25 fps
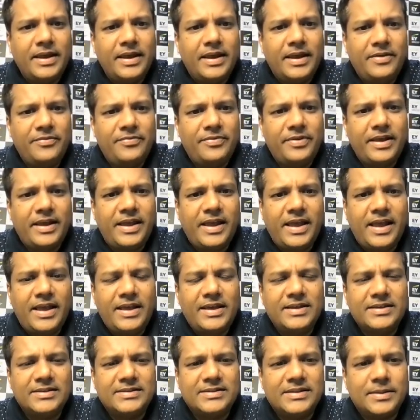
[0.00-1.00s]
If A
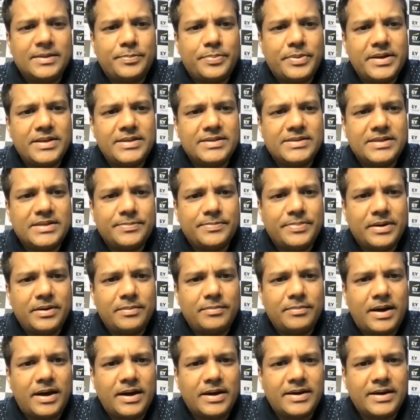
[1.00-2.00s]
is the principal
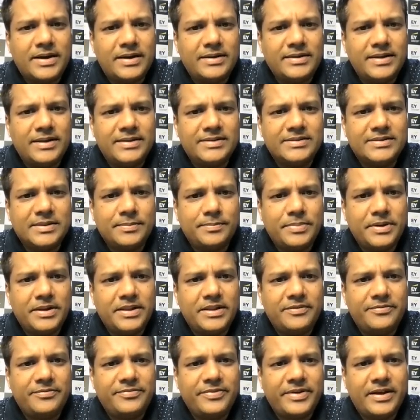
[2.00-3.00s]
market, then simply
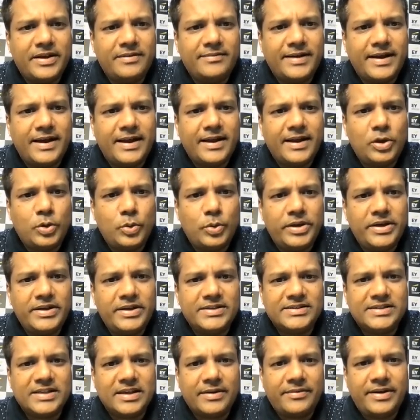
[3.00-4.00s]
the fair value
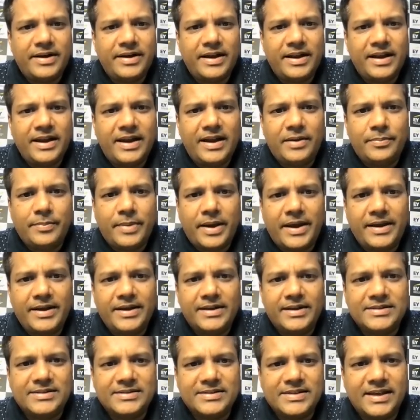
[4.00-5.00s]
is 78
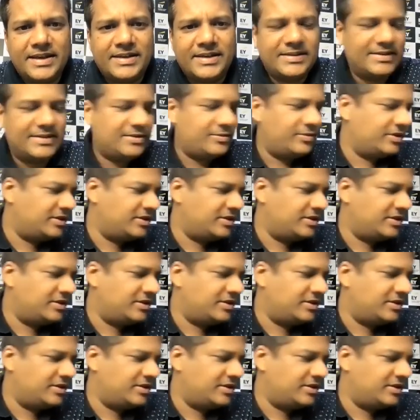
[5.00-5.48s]
minus 6,